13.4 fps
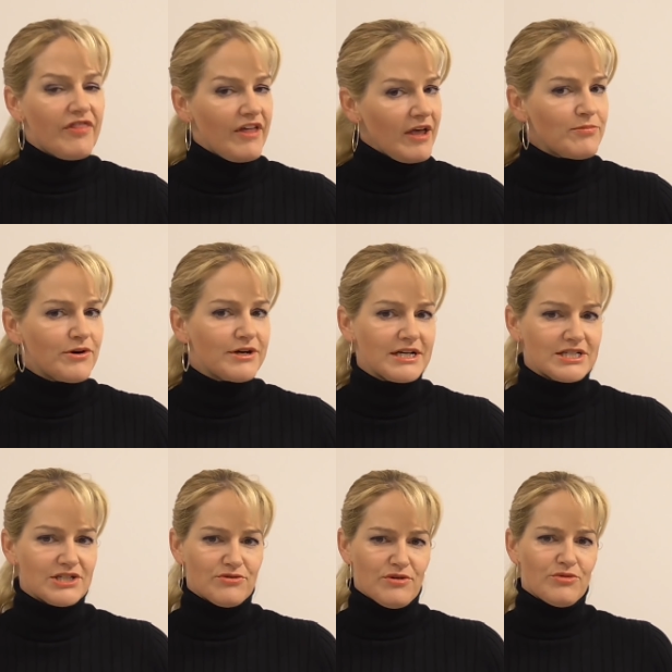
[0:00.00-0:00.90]
their
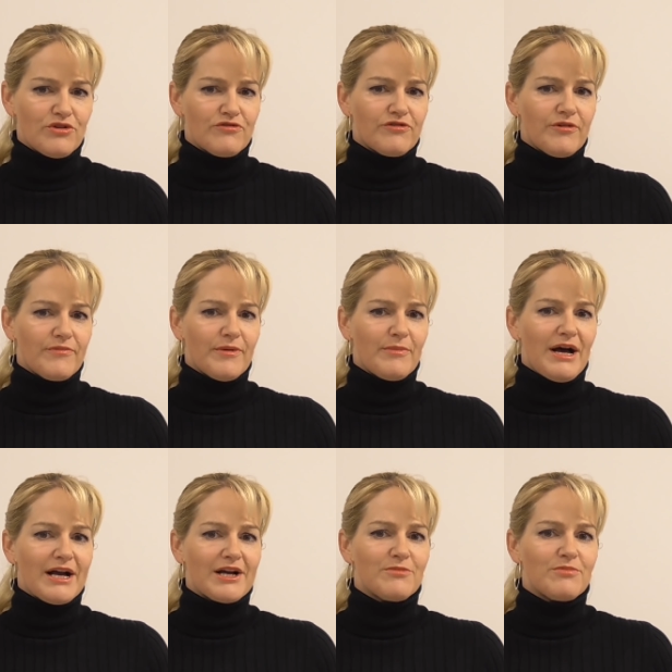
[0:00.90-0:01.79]
products are removed from the
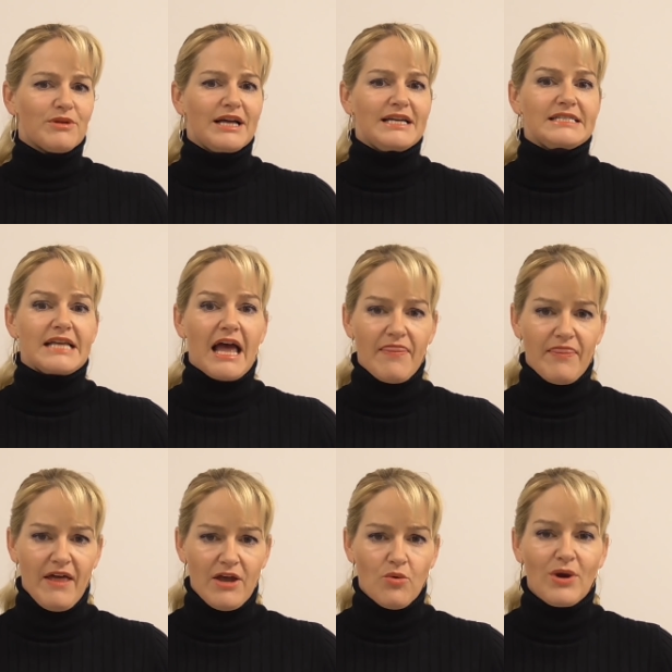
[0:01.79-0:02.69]
marketplace
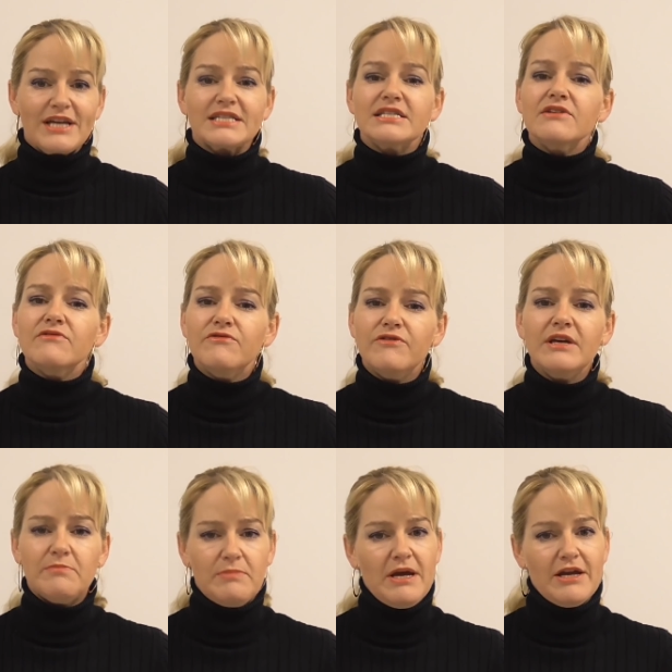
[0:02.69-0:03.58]
and they wear
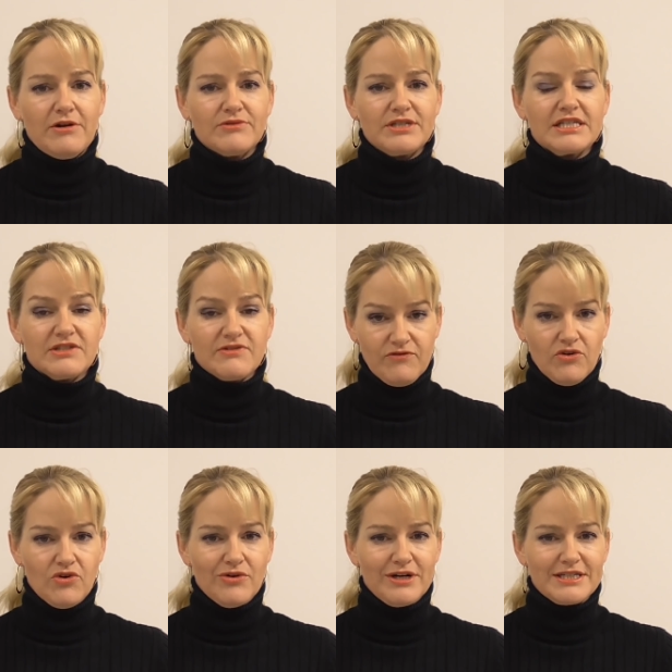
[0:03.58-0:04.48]
severe penalties
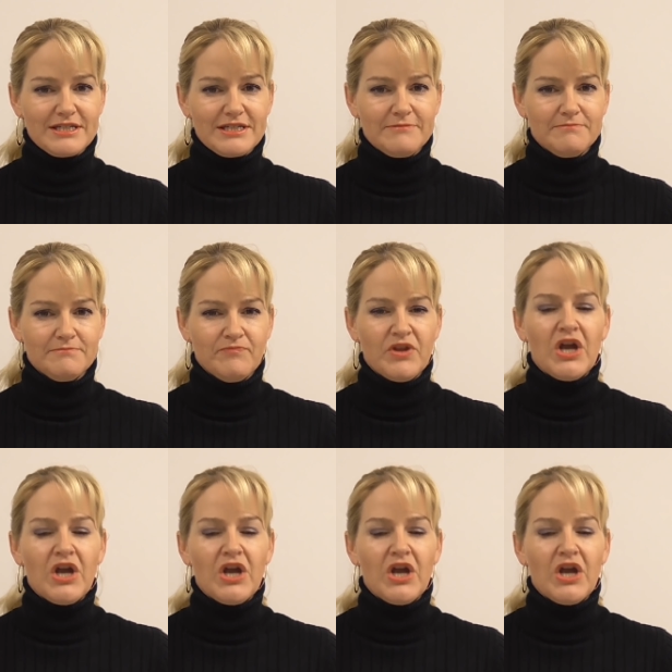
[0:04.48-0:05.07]
for it.